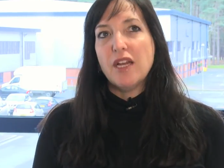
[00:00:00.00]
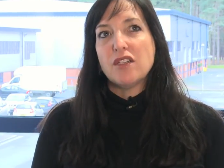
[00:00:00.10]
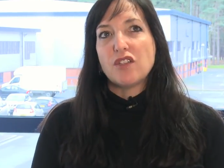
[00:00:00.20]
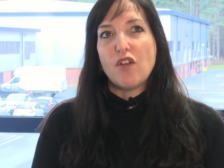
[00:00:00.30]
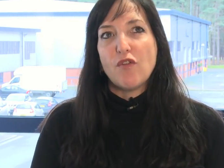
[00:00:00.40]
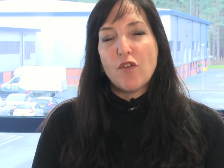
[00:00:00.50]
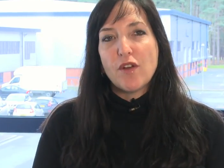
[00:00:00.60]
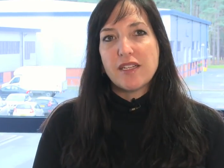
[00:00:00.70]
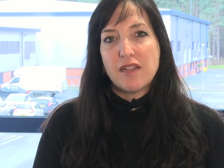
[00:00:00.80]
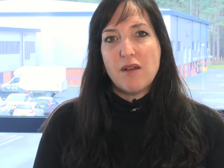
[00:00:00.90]
So, for
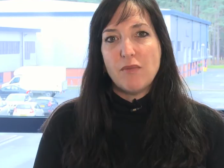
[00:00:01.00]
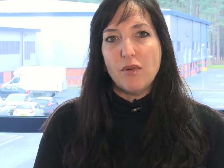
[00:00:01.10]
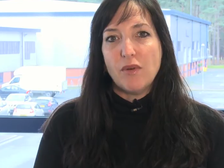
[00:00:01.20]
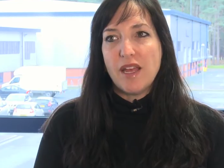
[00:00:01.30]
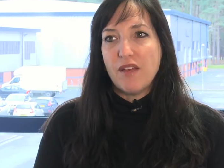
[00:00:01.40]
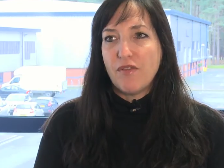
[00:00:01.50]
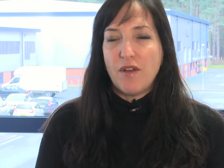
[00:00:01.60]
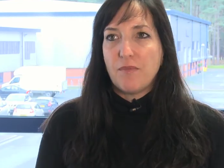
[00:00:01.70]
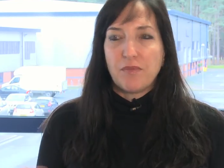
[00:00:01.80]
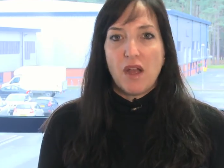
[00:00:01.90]
example, if
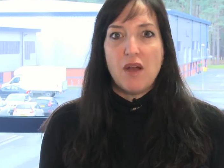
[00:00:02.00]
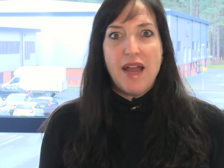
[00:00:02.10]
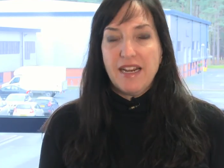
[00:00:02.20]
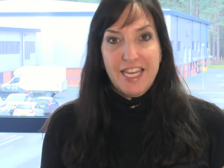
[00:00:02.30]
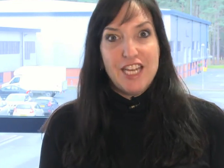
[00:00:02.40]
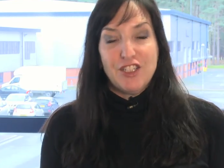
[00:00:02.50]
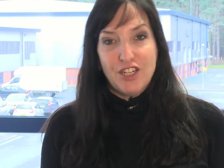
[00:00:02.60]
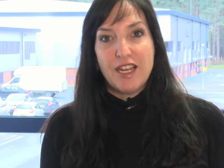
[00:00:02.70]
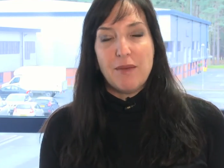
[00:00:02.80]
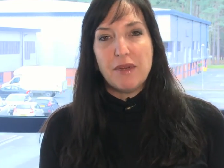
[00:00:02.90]
um, I had a
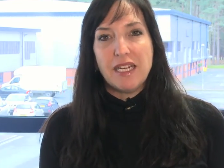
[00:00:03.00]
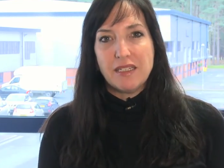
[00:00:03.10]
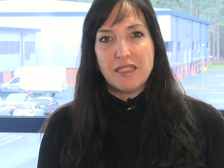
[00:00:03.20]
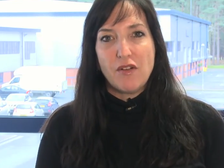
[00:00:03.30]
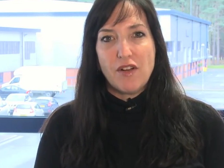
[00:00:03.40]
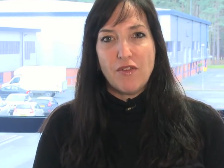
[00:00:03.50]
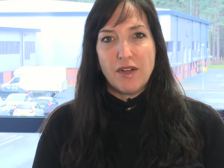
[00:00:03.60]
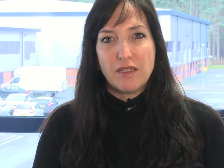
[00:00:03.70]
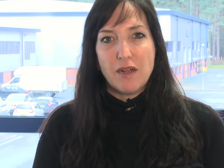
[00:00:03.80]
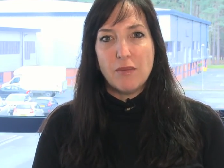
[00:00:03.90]
kitchen company in Surrey, for
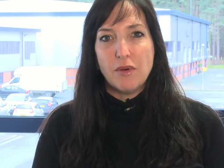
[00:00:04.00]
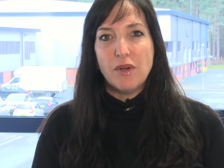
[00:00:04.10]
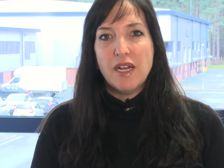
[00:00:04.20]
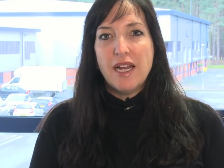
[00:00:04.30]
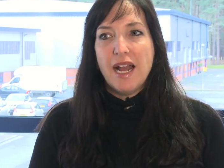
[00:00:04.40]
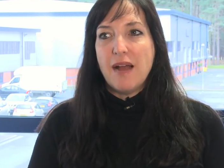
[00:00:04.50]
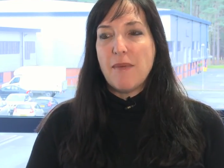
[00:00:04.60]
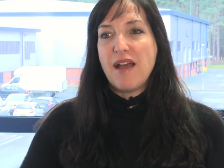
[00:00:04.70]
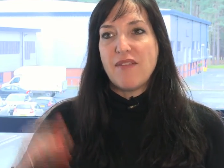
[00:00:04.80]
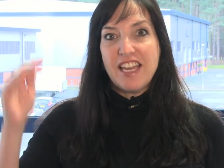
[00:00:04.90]
example, um,
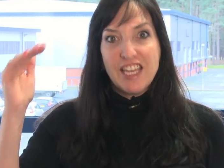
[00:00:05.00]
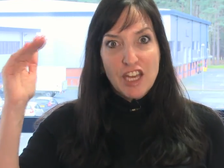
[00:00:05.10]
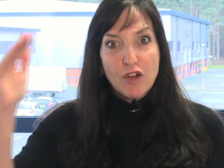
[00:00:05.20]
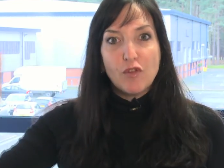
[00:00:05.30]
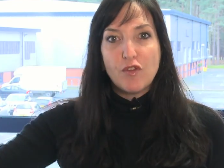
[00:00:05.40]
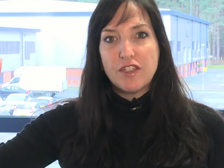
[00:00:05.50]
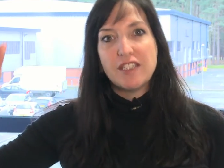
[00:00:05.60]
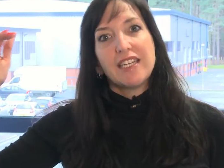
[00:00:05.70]
having Guildford